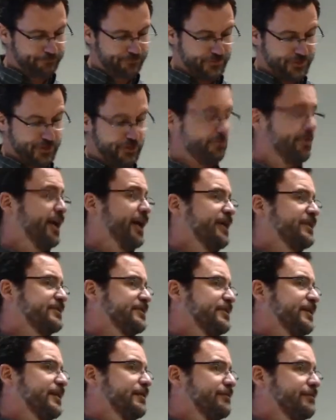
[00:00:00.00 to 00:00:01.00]
Do you buy
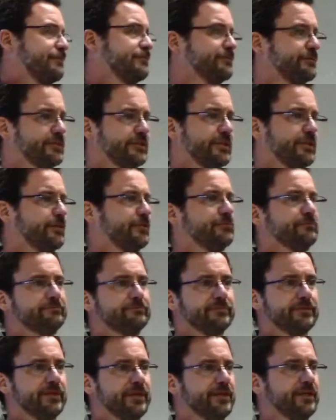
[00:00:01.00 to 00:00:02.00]
stuff?
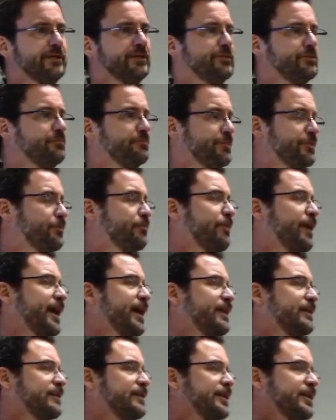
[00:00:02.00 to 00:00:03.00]
Are you
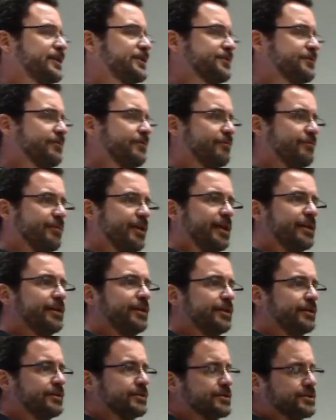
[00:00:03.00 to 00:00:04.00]
buying things from
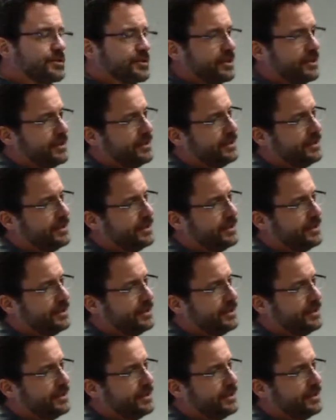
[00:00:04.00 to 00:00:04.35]
vendors,